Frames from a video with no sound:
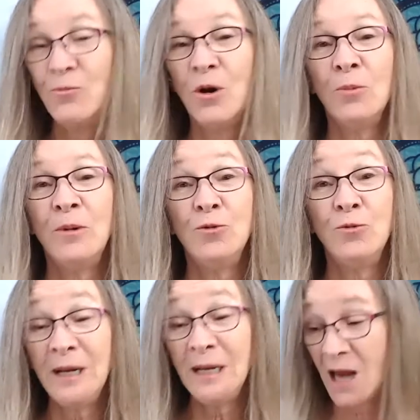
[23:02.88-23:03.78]
where we
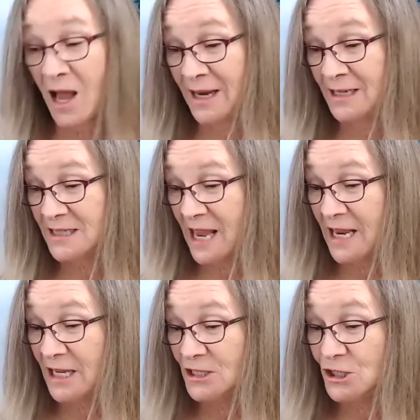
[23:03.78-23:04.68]
realize
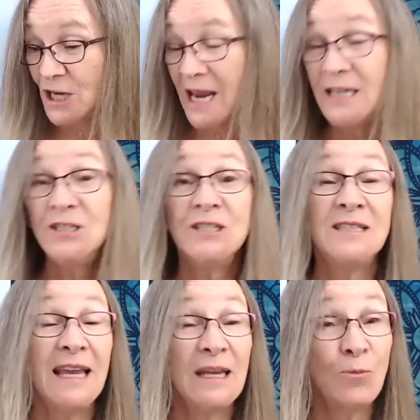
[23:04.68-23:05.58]
changes
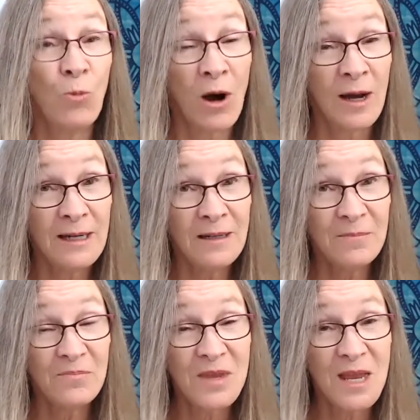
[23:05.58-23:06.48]
in one
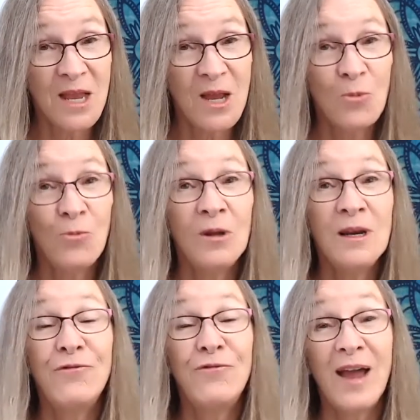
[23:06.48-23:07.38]
will
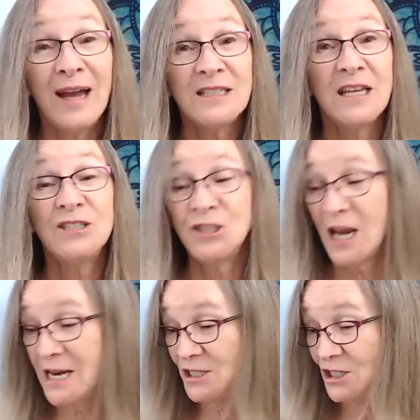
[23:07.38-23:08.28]
affect
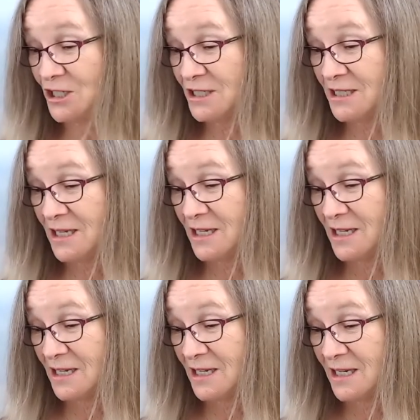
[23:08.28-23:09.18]
changes
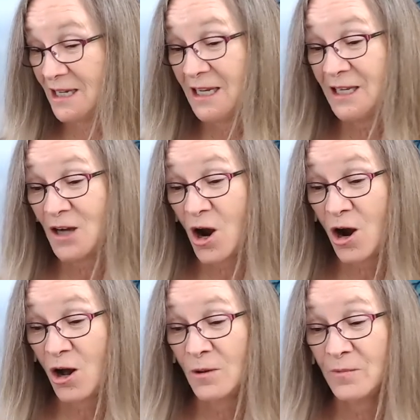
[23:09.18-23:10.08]
in
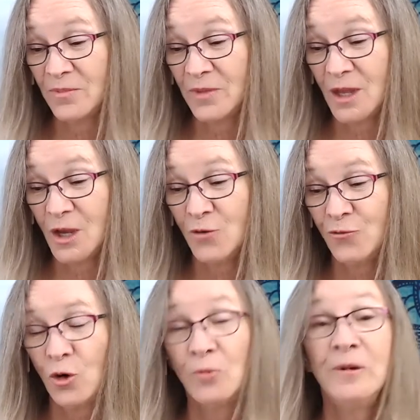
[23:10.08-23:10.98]
all
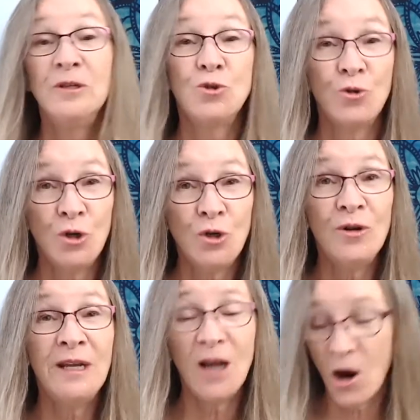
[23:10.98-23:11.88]
for we
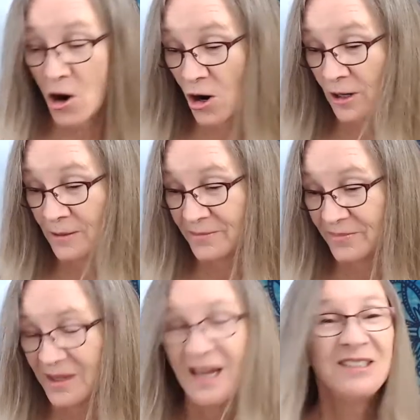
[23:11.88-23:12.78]
truly are
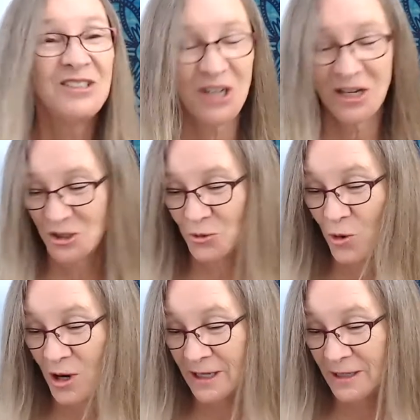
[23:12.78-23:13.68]
just
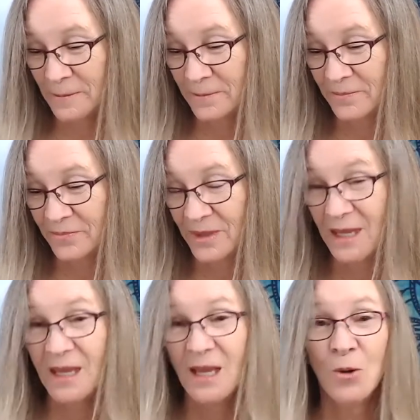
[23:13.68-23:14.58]
one
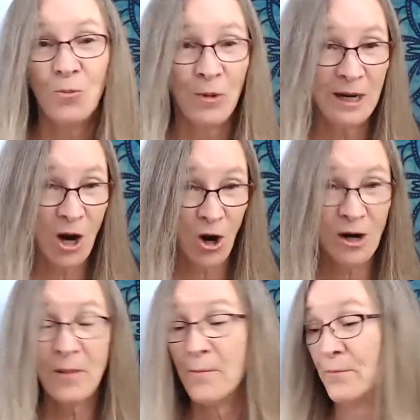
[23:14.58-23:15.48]
we
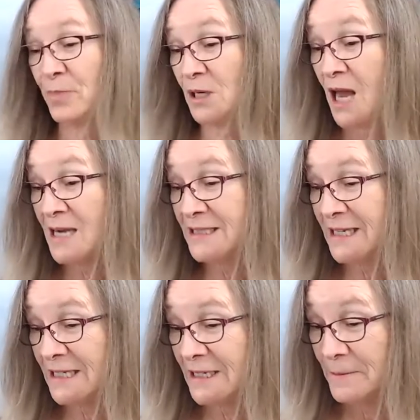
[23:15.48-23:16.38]
are plugged
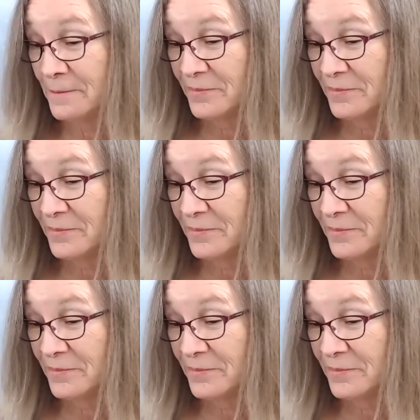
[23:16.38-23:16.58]
in